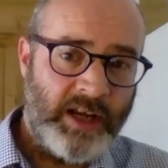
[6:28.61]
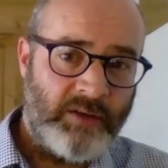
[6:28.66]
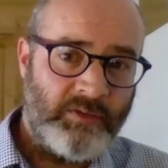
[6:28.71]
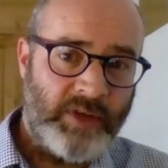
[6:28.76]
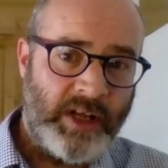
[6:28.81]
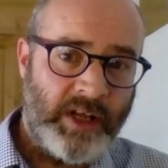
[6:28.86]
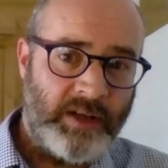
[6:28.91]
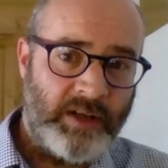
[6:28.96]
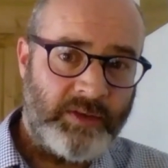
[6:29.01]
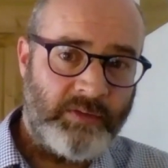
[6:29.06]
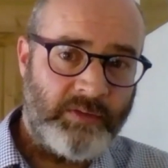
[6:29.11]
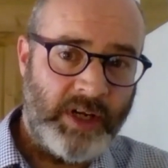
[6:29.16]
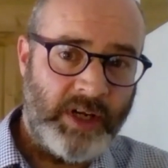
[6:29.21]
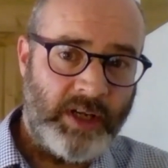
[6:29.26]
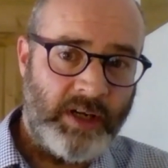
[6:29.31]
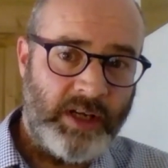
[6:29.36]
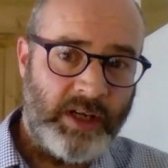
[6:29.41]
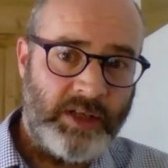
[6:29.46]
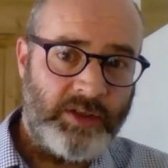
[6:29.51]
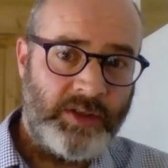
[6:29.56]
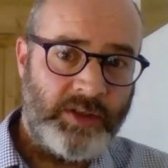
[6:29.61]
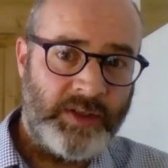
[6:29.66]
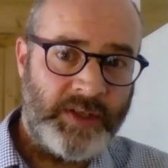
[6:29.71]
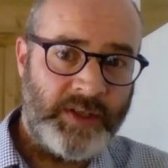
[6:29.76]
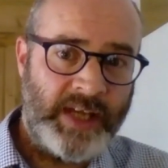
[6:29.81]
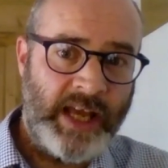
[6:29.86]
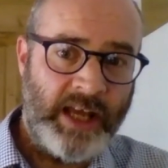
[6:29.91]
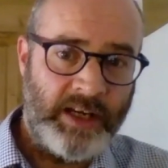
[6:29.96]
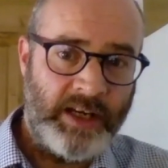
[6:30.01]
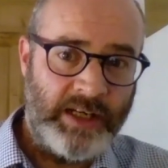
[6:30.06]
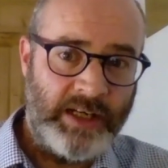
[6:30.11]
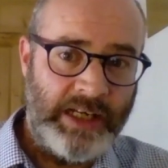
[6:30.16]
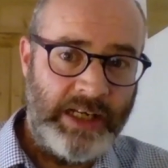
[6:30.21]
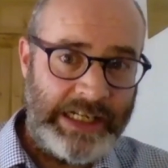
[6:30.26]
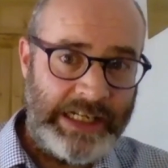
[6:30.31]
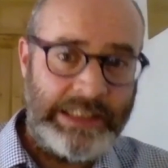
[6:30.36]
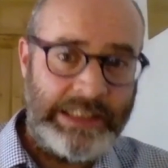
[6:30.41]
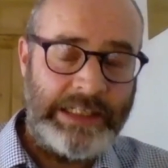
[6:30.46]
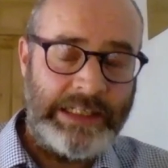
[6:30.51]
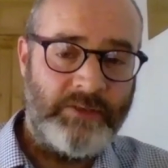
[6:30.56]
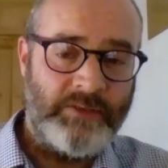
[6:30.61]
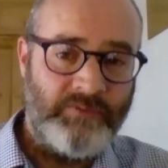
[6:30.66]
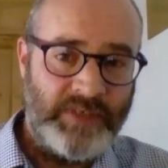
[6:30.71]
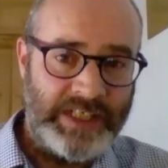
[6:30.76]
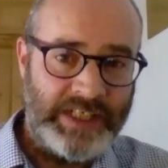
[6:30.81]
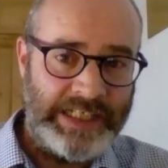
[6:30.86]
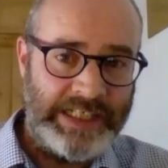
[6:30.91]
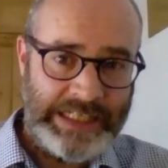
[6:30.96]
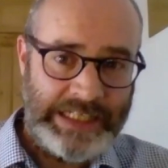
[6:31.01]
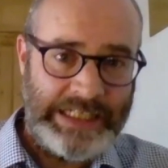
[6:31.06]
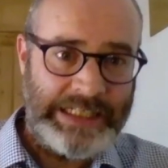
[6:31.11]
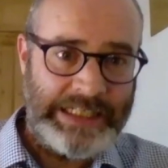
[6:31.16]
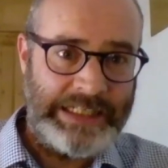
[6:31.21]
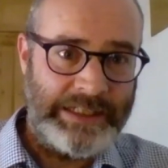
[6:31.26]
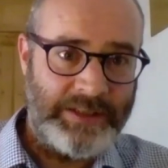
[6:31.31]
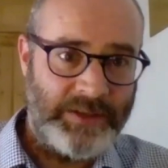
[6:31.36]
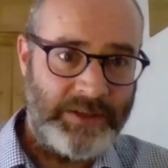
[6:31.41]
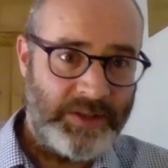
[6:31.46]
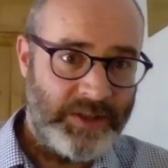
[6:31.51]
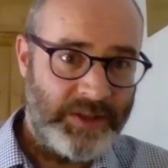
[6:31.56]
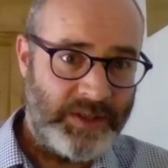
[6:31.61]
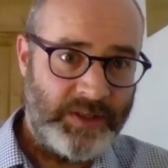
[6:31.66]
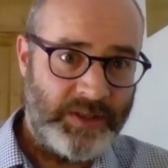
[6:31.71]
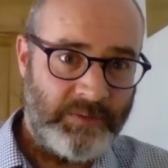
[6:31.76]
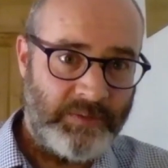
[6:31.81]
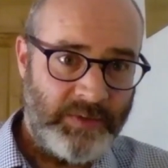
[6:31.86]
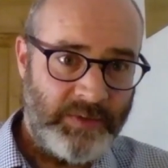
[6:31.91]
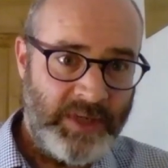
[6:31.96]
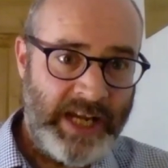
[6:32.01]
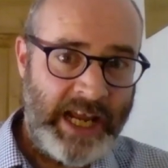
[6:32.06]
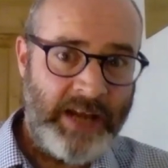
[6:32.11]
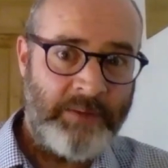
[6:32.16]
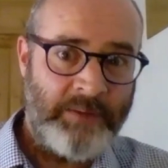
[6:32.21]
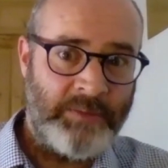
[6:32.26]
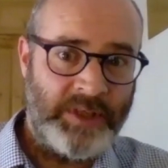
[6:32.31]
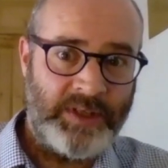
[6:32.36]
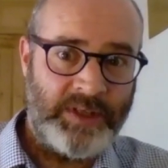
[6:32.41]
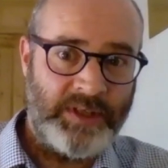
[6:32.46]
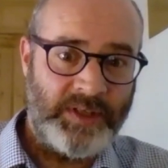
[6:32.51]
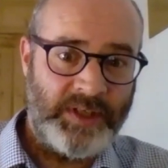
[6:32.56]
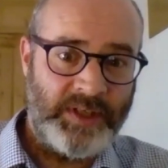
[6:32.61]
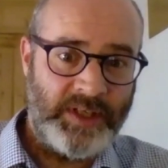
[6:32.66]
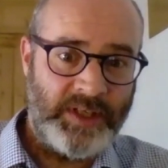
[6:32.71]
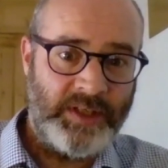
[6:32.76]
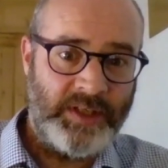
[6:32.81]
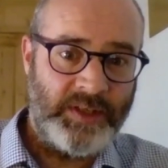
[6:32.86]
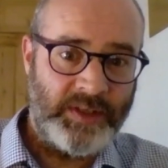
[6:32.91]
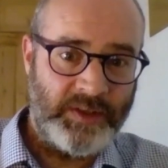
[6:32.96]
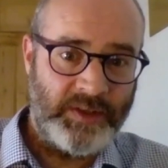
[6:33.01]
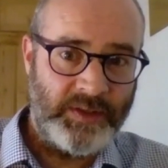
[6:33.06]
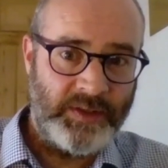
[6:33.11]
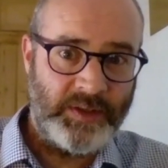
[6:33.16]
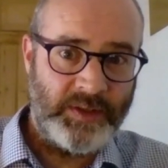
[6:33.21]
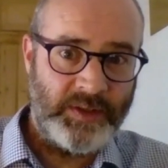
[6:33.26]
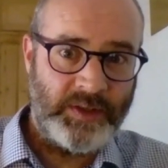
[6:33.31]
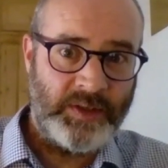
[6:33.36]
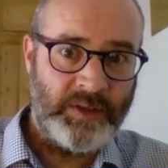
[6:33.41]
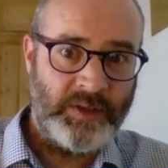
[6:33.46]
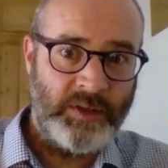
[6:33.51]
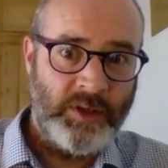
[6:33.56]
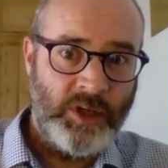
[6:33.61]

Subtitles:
health regulations had a list of diseases, named diseases,